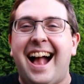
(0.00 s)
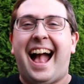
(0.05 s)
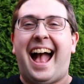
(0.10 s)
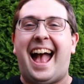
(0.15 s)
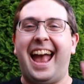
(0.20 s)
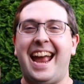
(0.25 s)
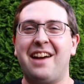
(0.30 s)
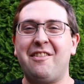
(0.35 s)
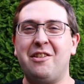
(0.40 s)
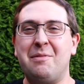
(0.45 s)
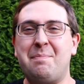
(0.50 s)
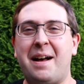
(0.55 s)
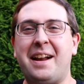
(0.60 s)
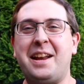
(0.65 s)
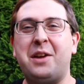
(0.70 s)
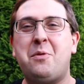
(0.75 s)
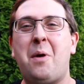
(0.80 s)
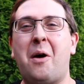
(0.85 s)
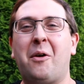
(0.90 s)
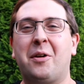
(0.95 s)
Hey
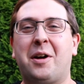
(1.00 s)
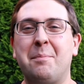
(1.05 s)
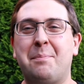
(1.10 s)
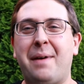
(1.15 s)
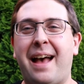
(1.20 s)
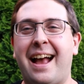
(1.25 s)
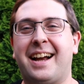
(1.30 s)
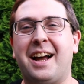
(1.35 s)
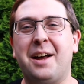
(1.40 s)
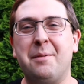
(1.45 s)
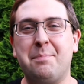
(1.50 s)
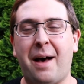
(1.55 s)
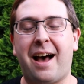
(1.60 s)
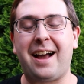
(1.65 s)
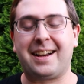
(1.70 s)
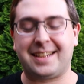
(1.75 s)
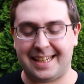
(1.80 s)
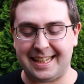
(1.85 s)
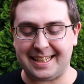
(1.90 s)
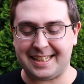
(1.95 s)
everybody, welcome back,
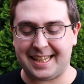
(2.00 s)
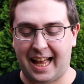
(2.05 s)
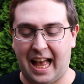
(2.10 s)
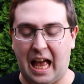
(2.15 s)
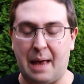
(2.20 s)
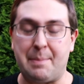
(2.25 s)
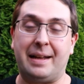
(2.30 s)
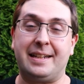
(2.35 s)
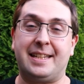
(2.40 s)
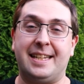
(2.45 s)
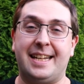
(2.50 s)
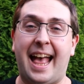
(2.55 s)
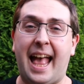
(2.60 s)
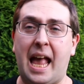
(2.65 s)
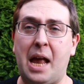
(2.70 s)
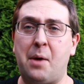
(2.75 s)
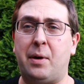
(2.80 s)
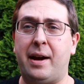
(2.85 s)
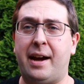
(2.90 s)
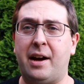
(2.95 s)
unboxing time, and
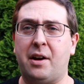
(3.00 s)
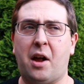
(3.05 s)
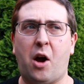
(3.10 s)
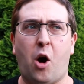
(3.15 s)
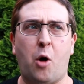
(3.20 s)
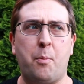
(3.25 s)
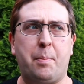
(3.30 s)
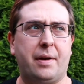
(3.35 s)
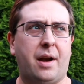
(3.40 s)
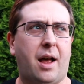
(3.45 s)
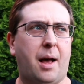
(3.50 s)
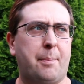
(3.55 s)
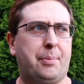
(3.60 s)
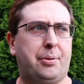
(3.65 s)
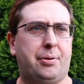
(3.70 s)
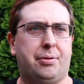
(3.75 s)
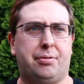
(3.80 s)
today we're here to open up